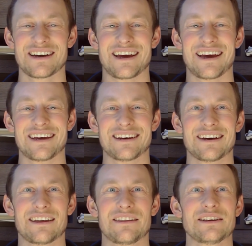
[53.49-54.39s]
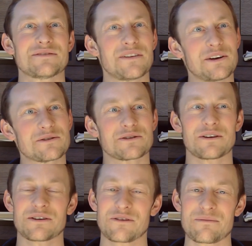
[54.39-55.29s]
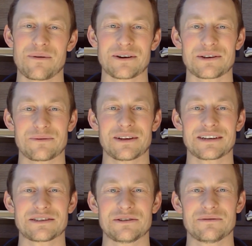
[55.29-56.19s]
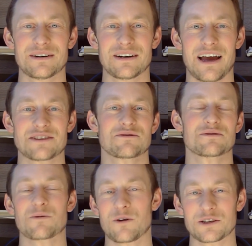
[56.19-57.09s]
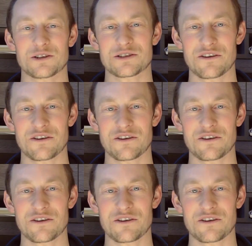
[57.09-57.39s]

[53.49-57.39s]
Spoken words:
and these videos are another great part that we like to answer some questions,